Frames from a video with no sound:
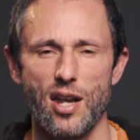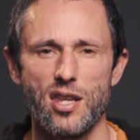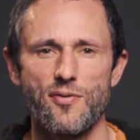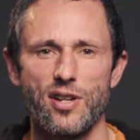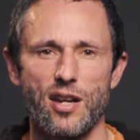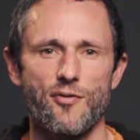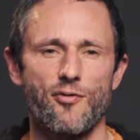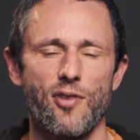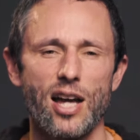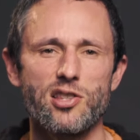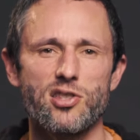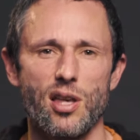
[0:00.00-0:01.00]
that even
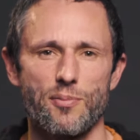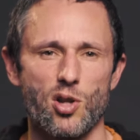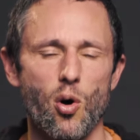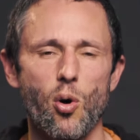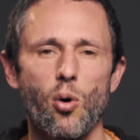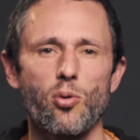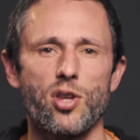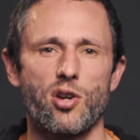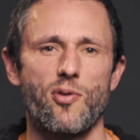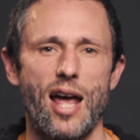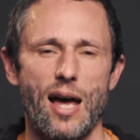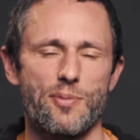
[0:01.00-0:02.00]
invites them to hold the
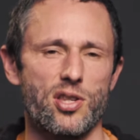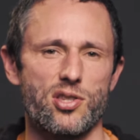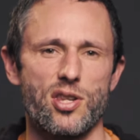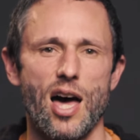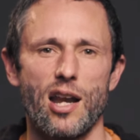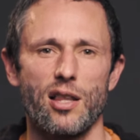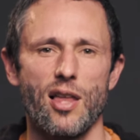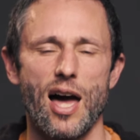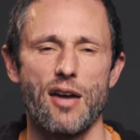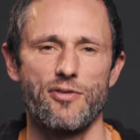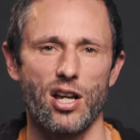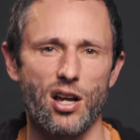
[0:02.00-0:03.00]
crabs as not
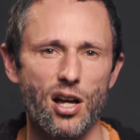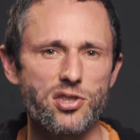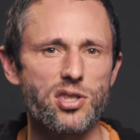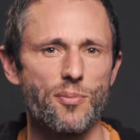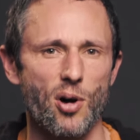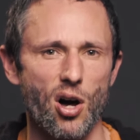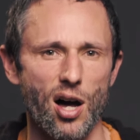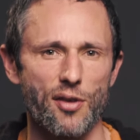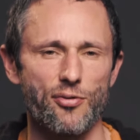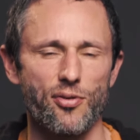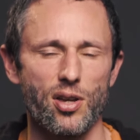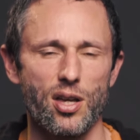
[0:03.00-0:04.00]
alive, that cuts them
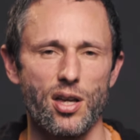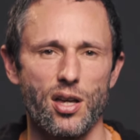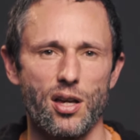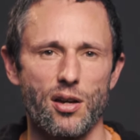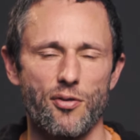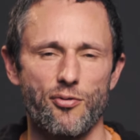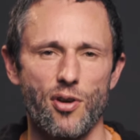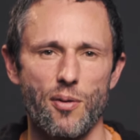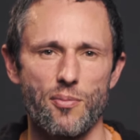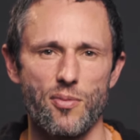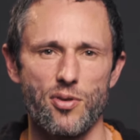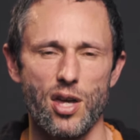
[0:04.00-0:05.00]
off
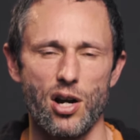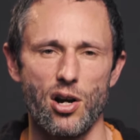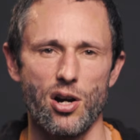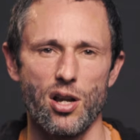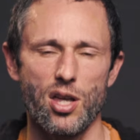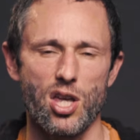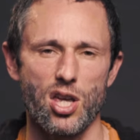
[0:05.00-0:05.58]
from their